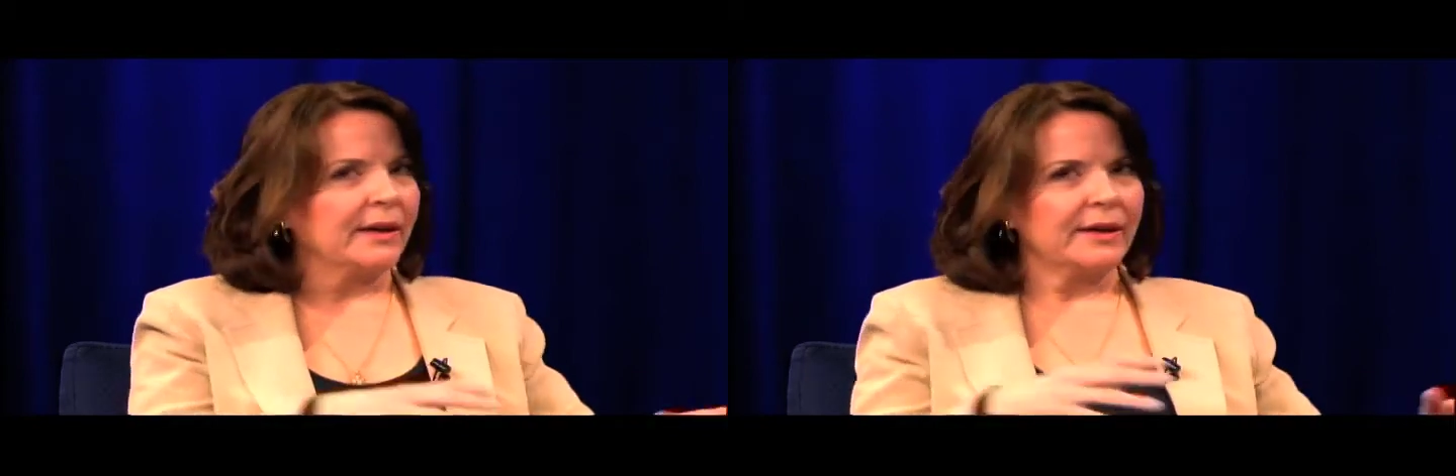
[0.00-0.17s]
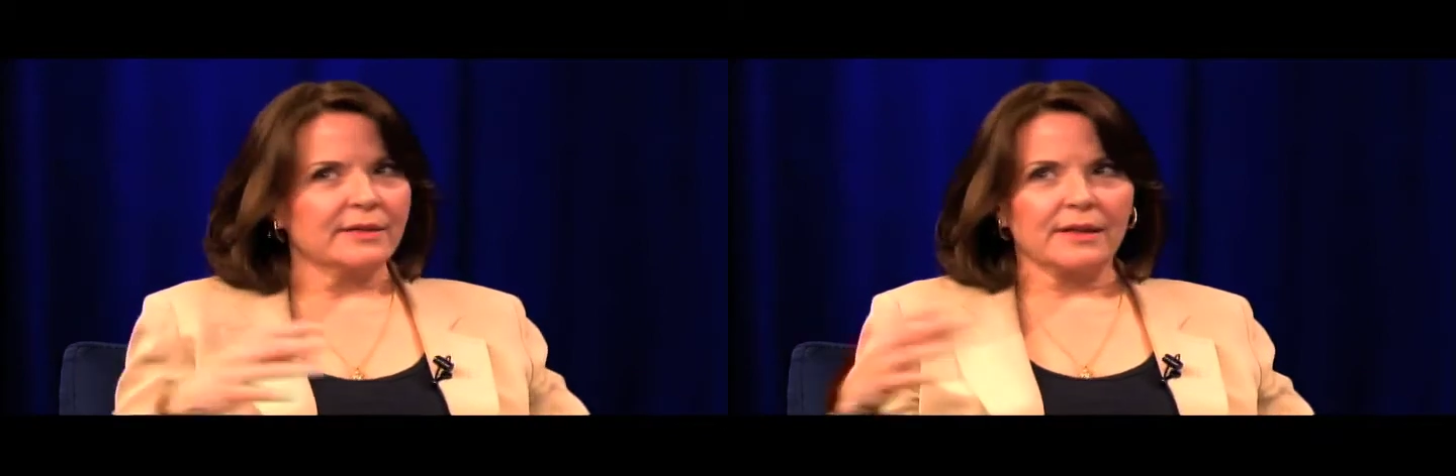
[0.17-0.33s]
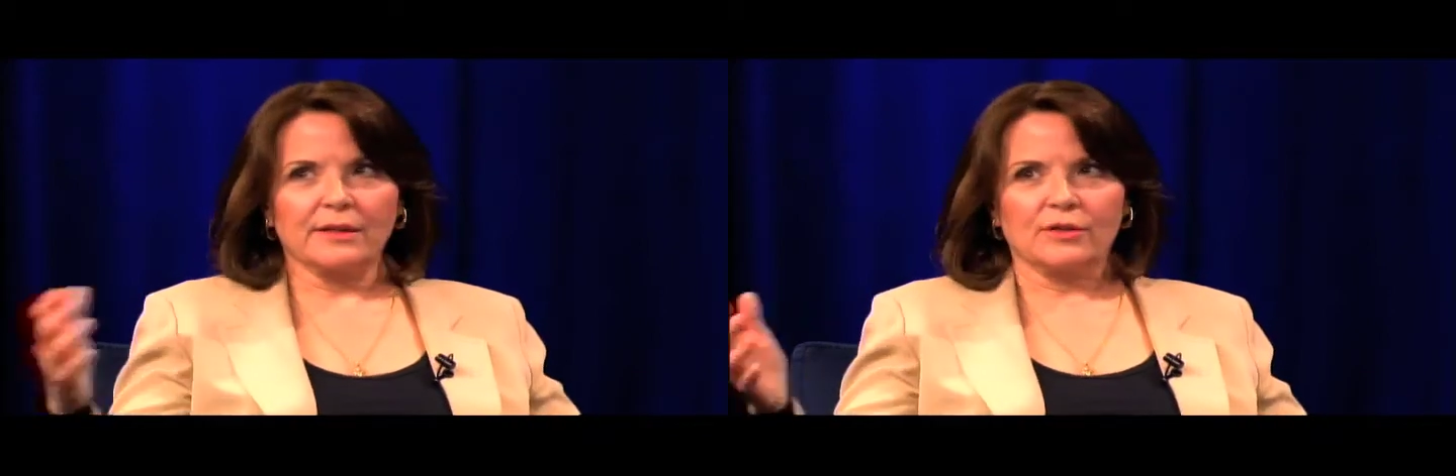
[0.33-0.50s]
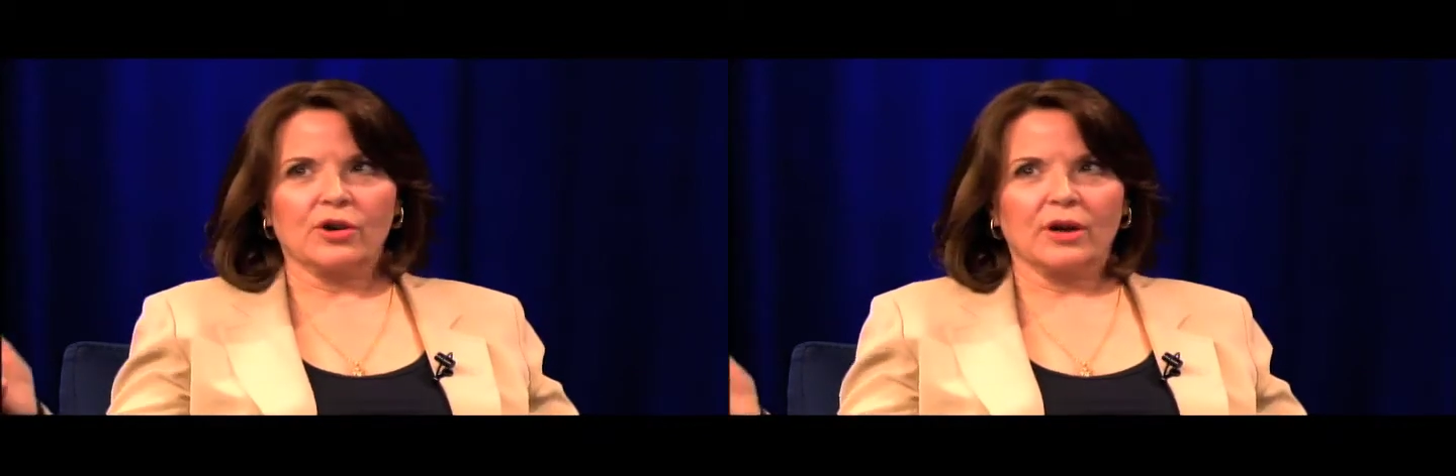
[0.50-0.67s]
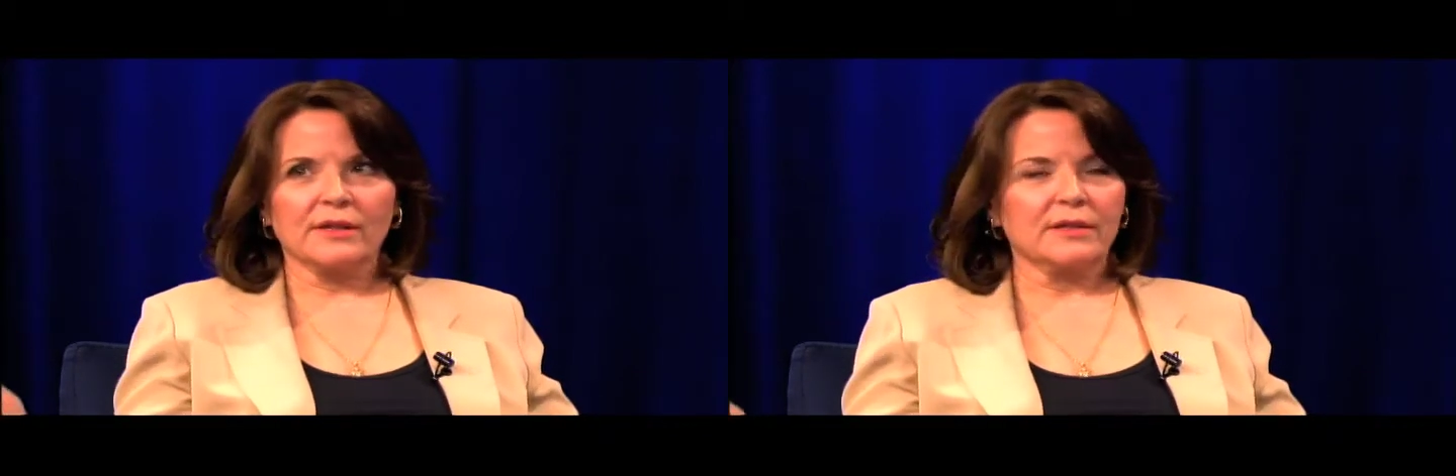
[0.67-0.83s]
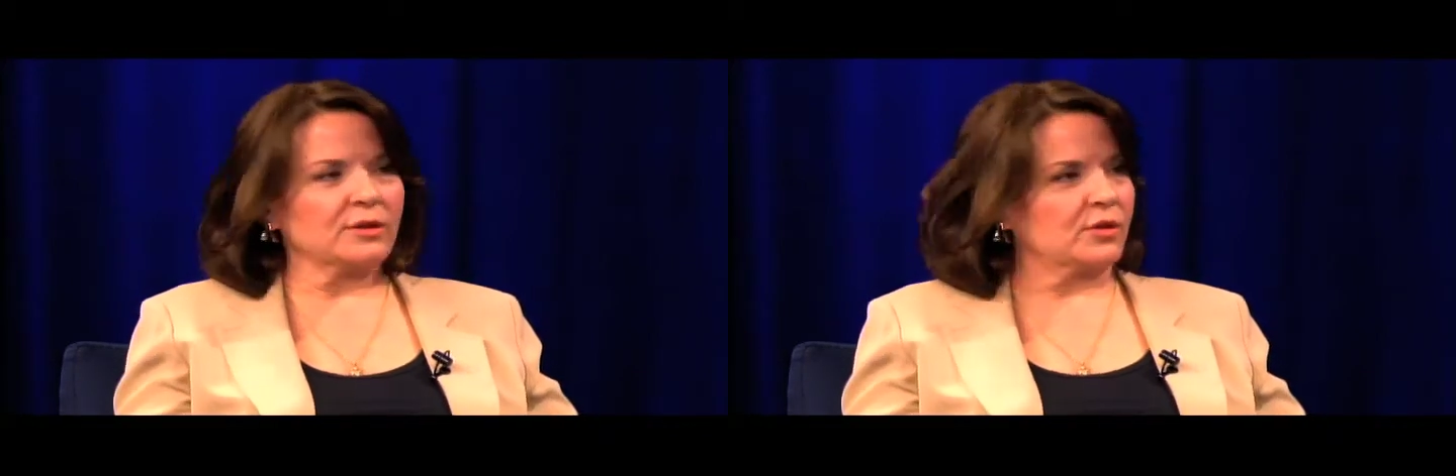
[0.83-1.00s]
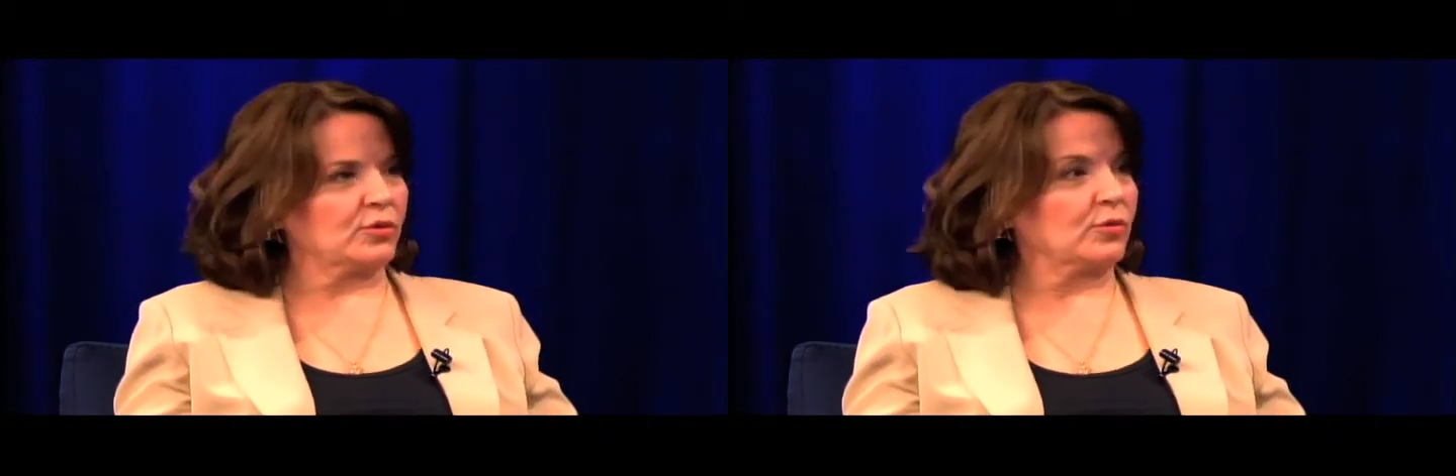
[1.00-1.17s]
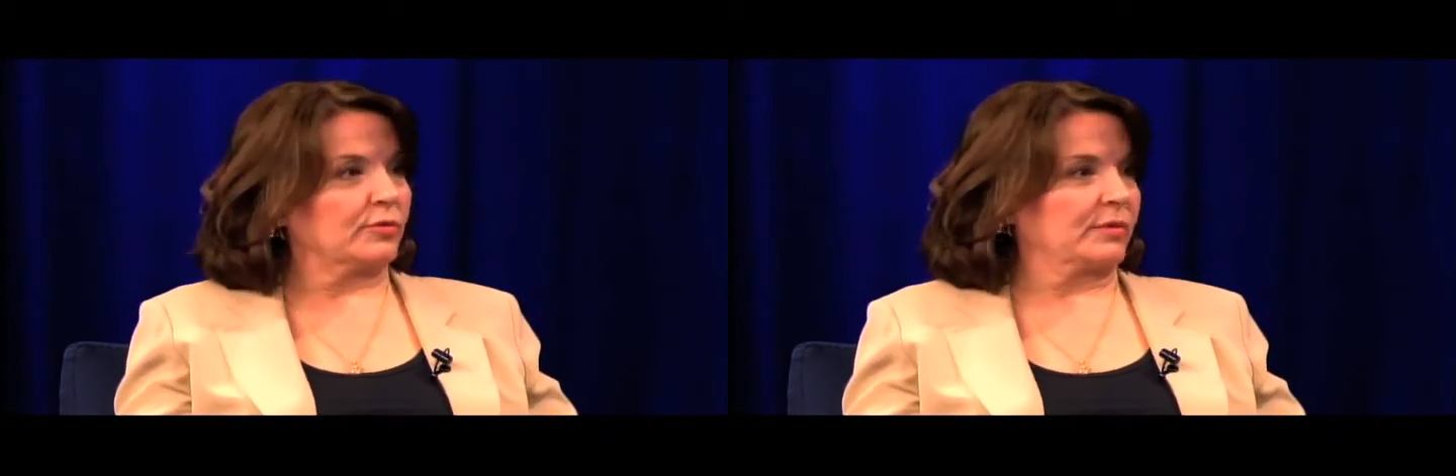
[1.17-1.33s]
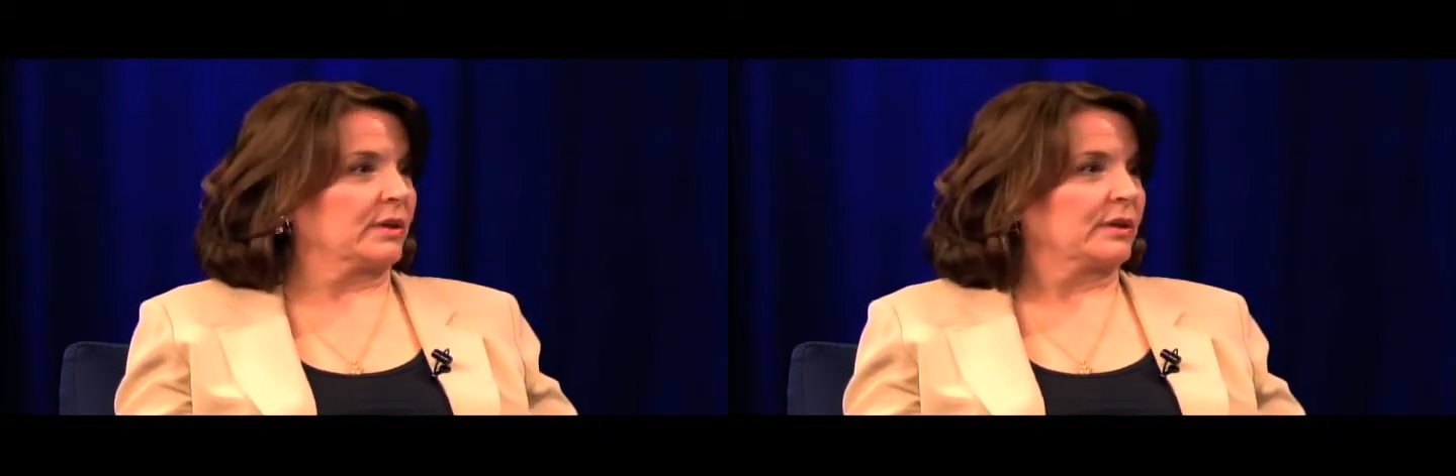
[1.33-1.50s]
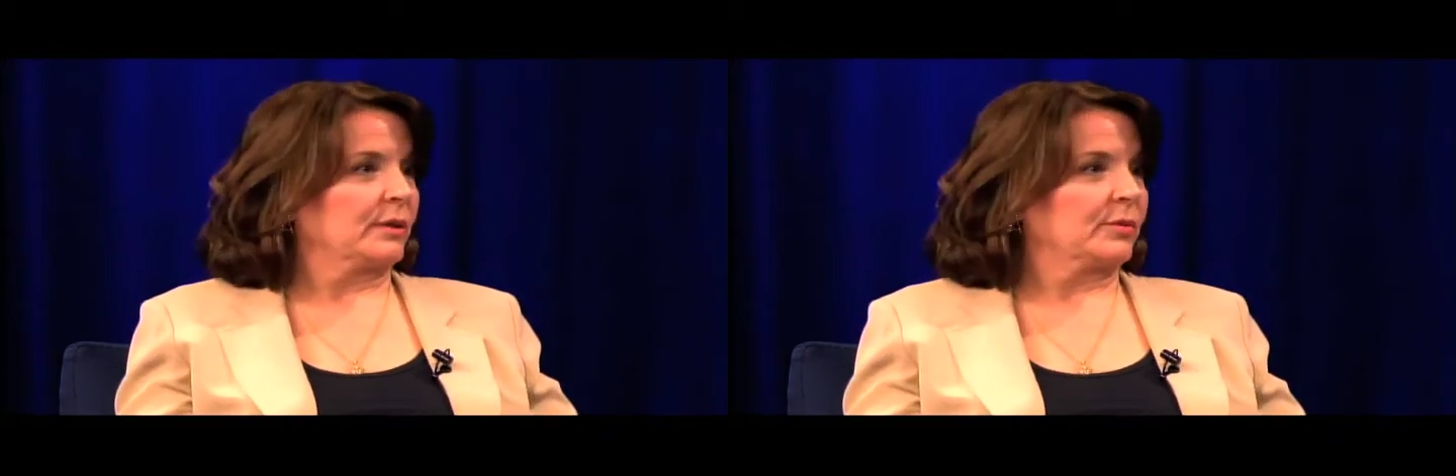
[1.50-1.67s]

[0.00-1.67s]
It's like a toxin store, really,